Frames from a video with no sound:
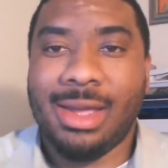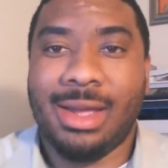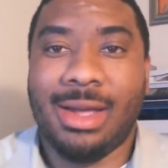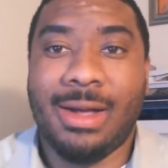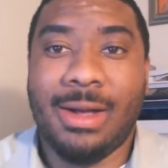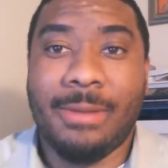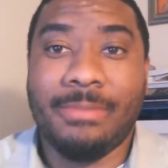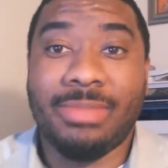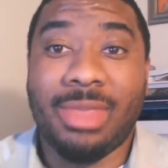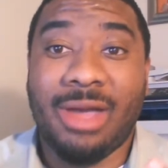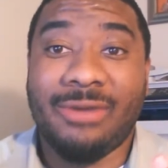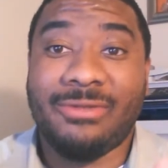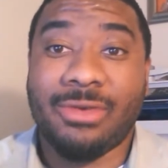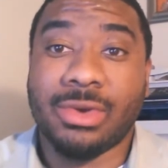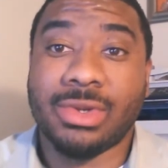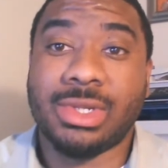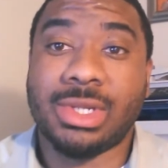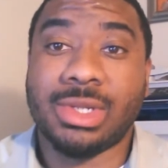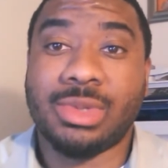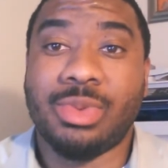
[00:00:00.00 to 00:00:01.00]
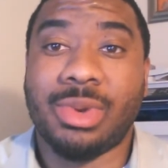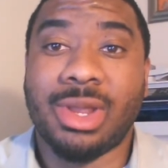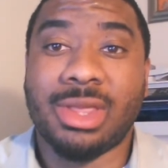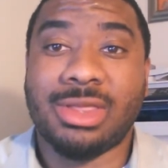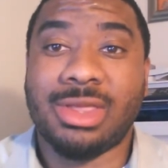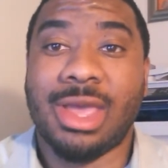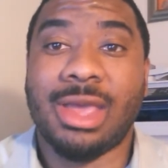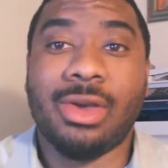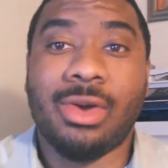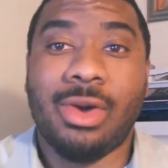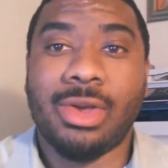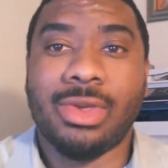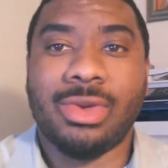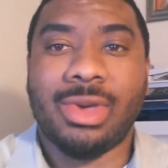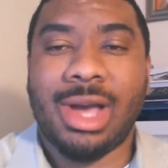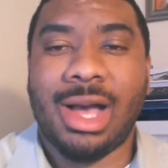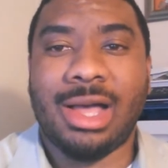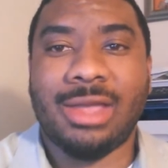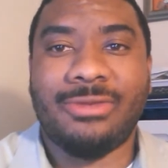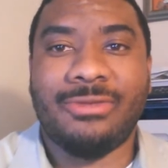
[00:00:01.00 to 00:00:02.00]
Um, I first just want to thank all you
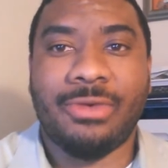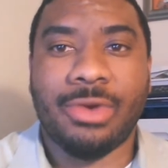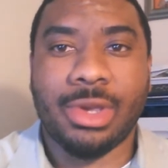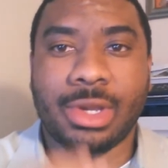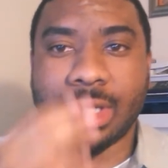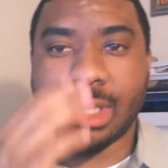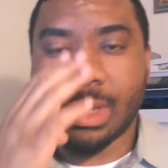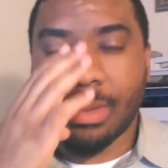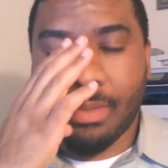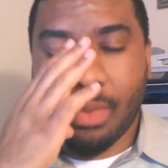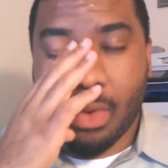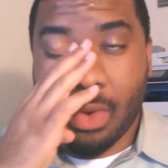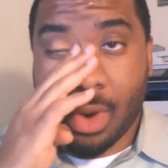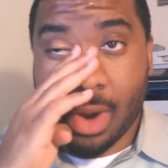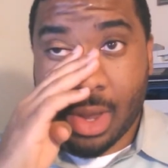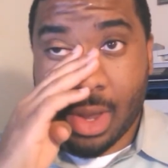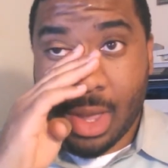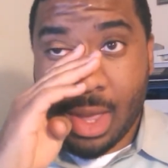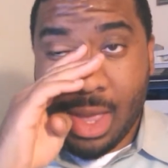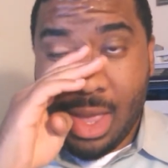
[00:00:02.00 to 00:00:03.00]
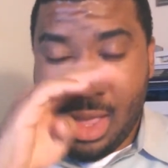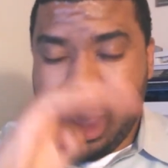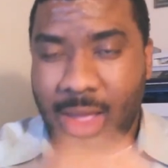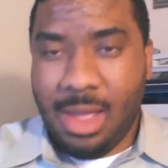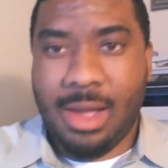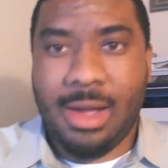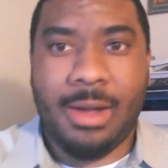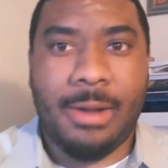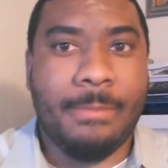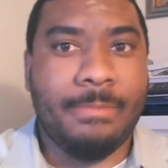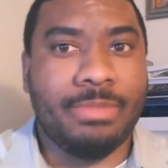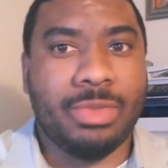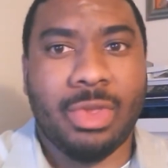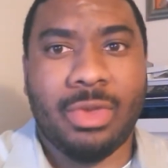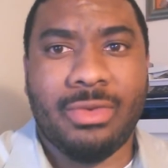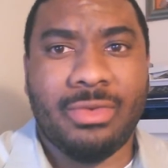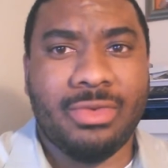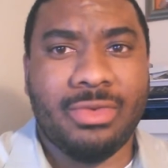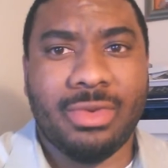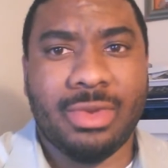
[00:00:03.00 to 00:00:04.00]
guys for your support. Um,
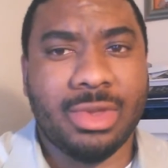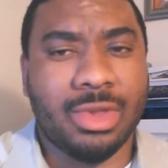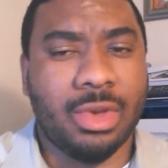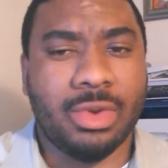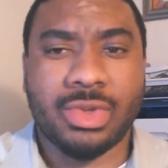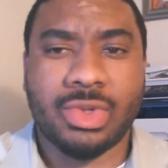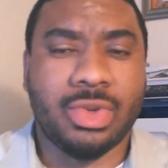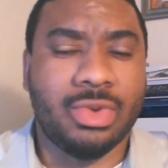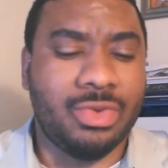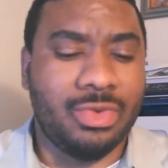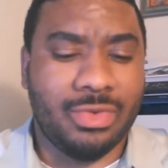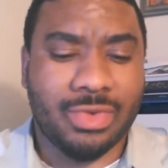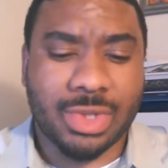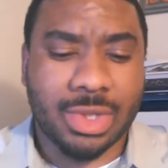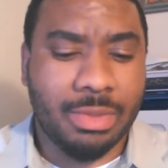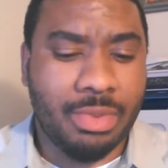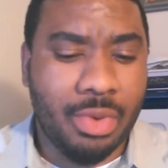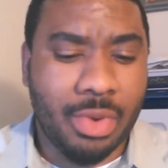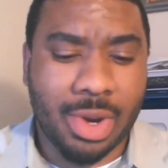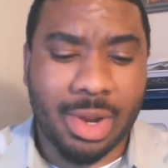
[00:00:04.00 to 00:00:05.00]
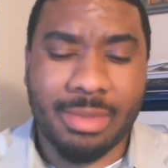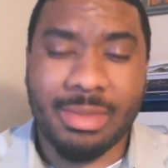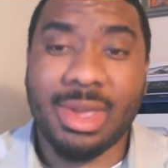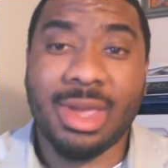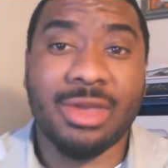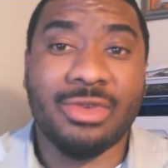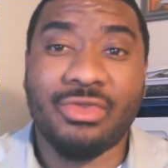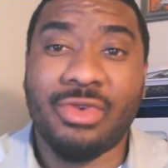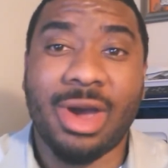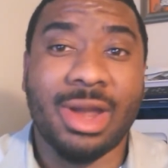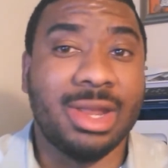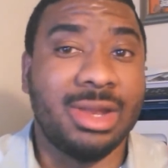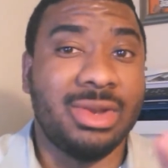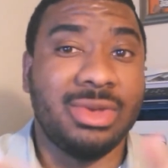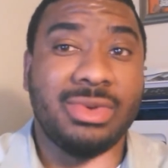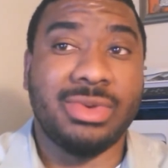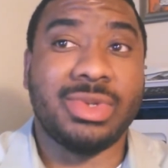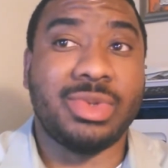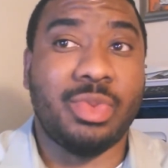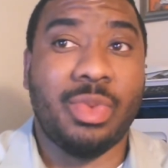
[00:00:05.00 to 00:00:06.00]
those who supported me in trying to
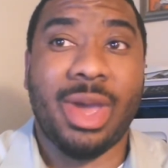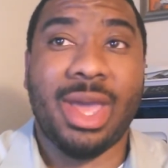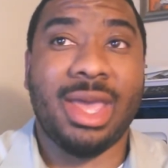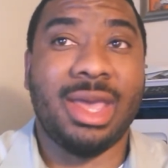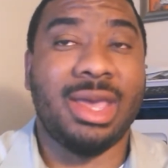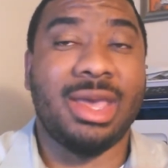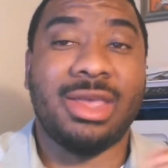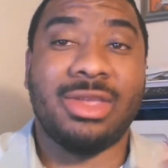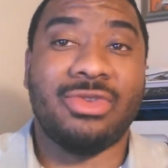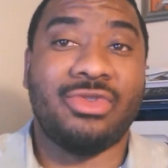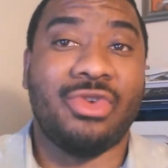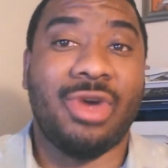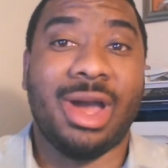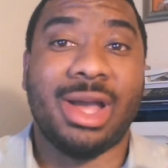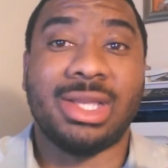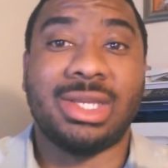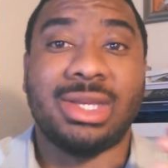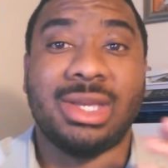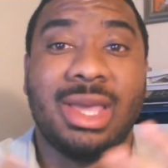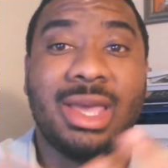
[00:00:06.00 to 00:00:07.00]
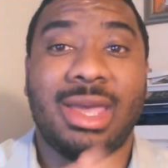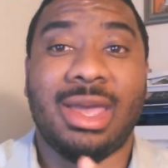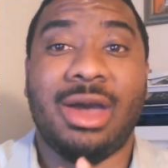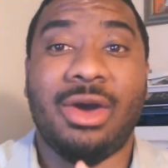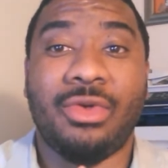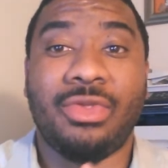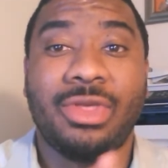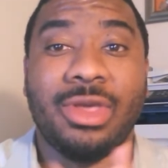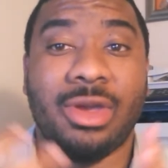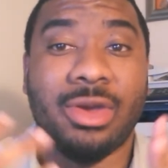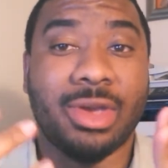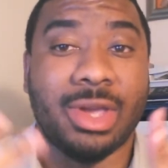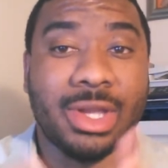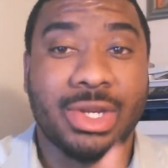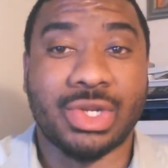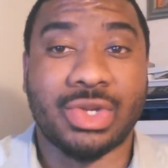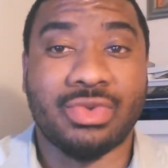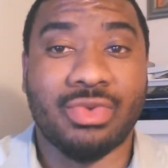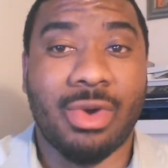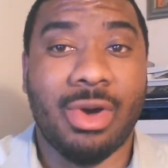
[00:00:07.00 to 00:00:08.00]
lose weight and trying to get healthier,
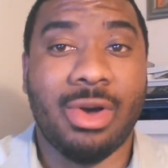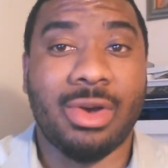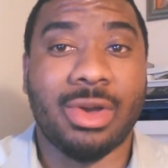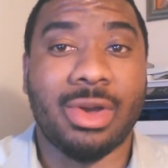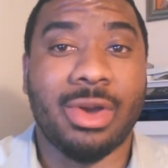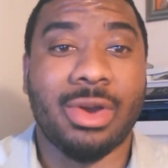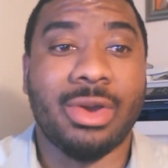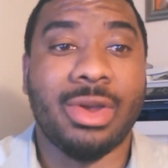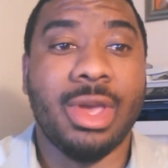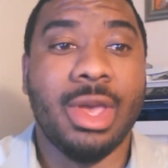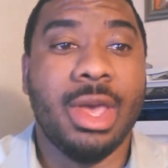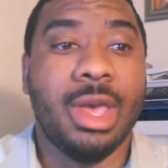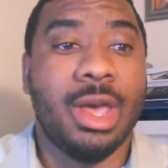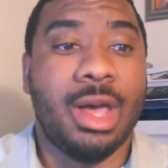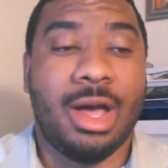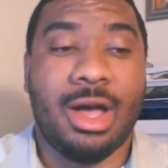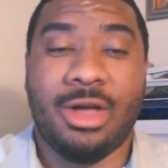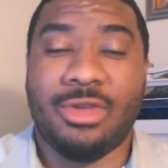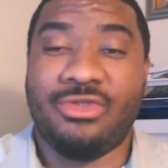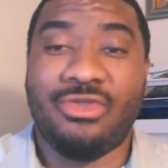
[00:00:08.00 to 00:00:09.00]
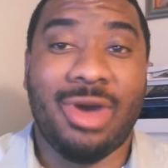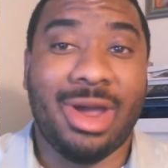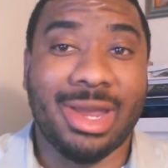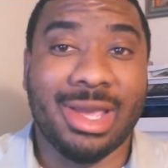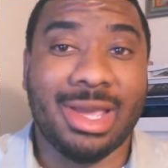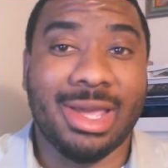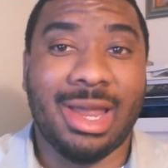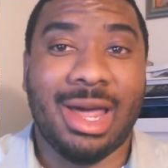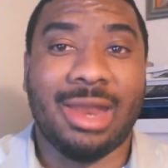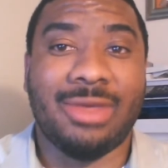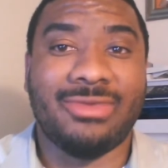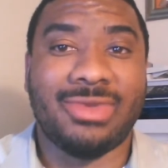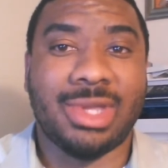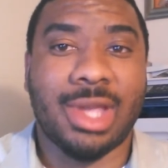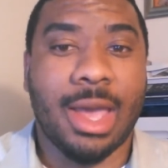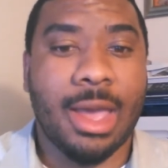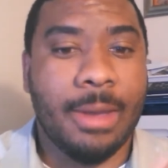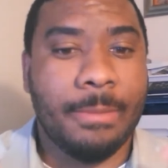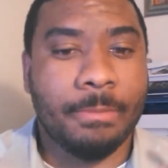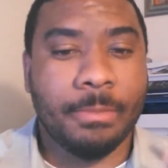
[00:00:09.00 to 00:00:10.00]
get stronger, uh, trying to get out of
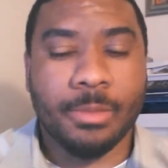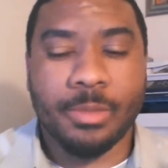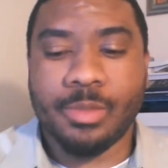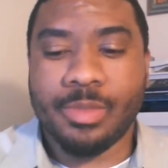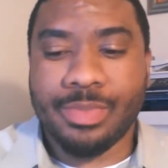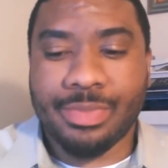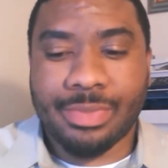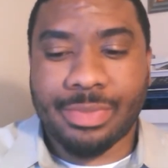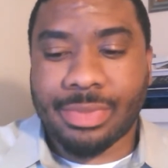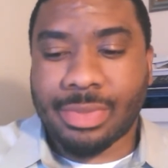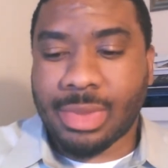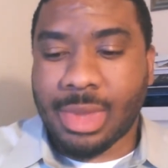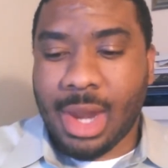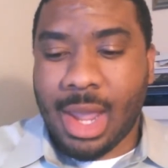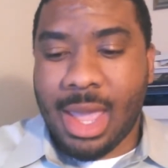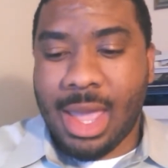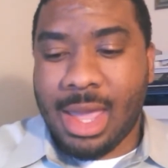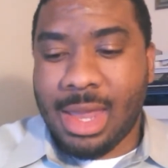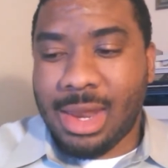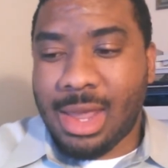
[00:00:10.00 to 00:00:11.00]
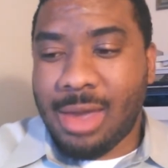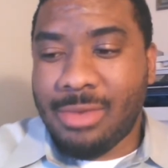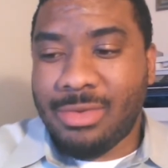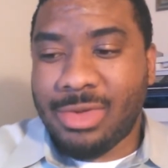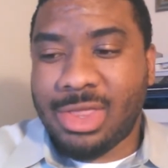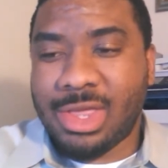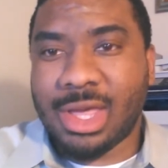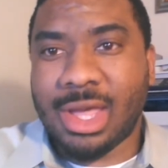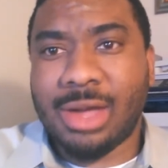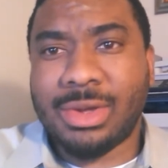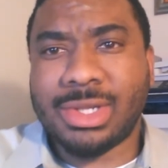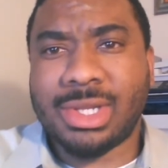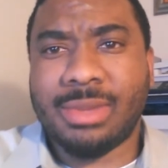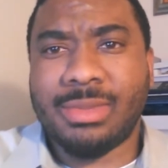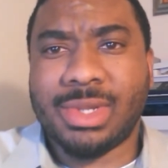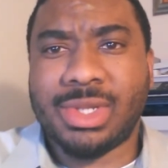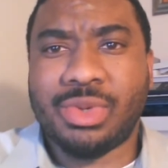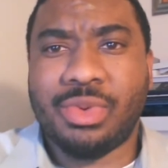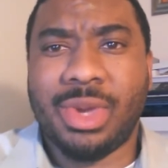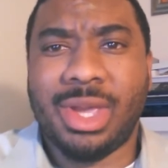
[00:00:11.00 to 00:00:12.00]
debt, and everything else
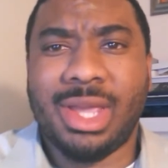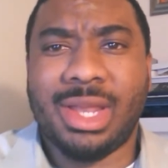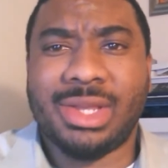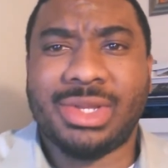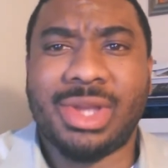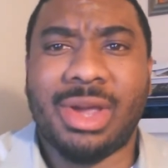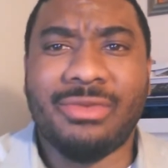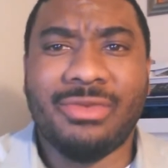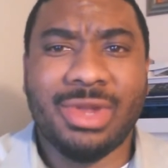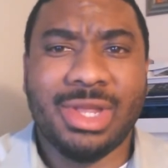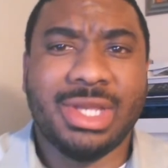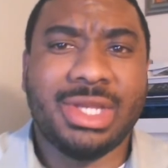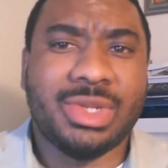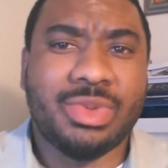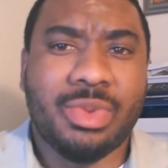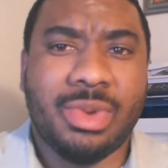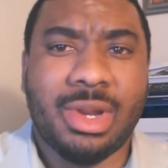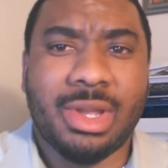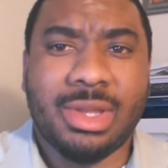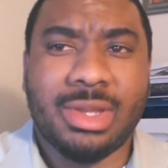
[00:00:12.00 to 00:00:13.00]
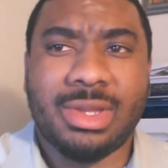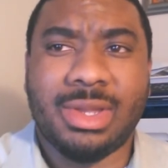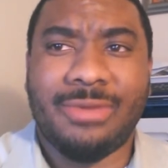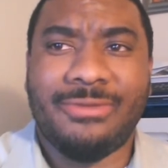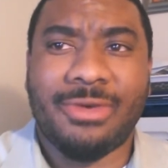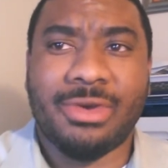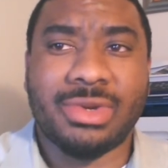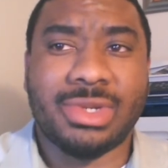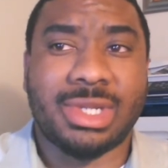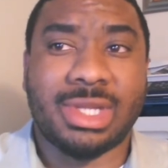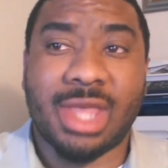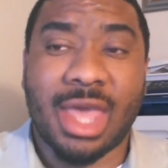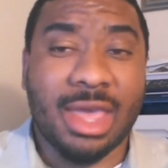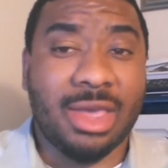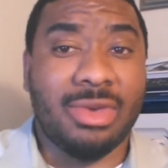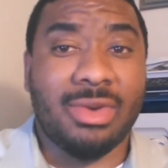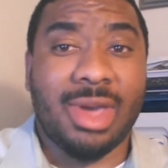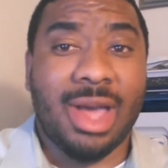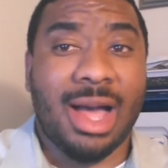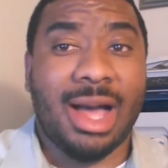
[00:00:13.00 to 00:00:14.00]
in between. So I really just want to first
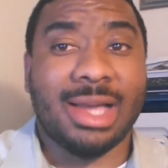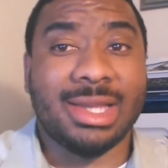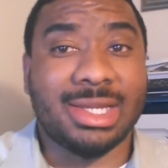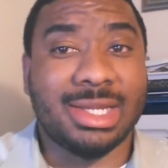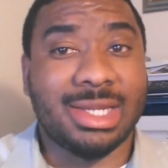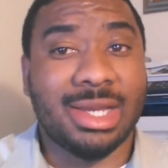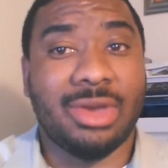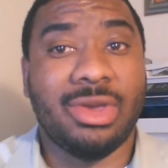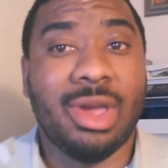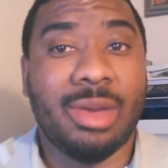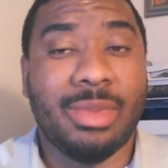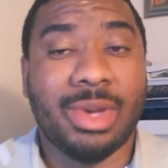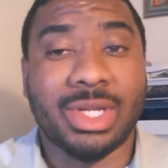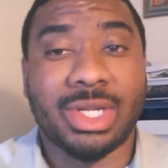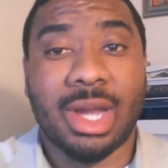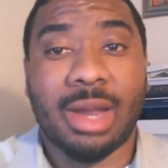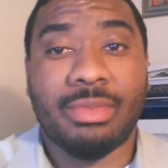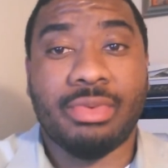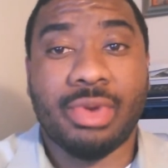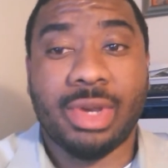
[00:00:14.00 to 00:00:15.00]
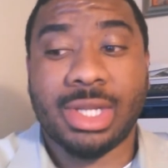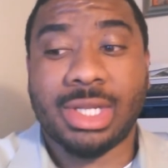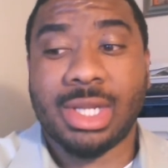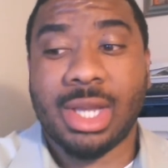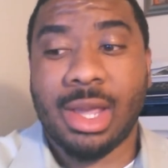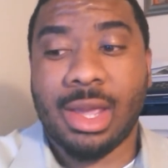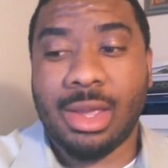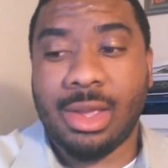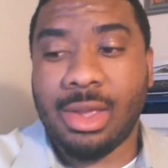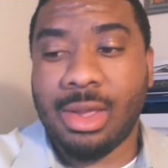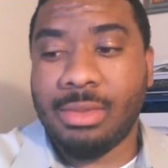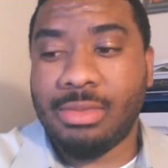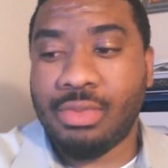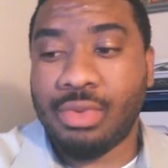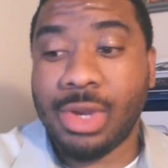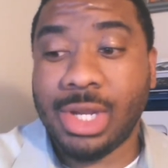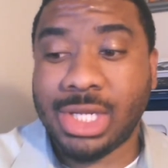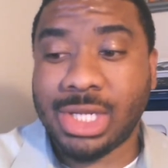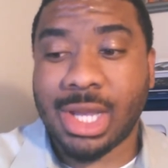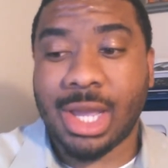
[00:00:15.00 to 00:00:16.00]
thank you guys and tell you how much I appreciate
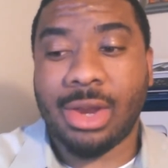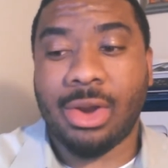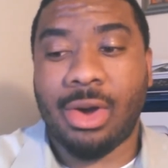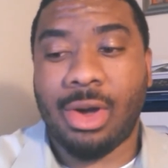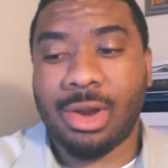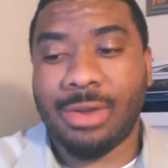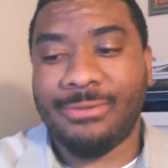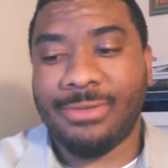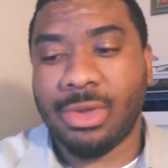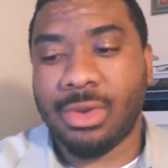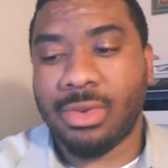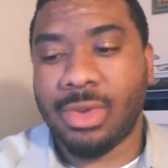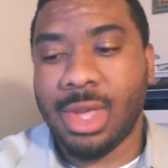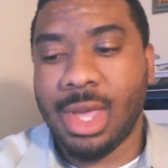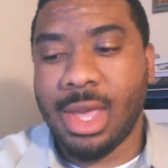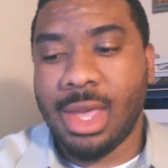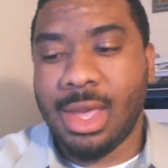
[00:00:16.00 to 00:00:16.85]
appreciate all of you.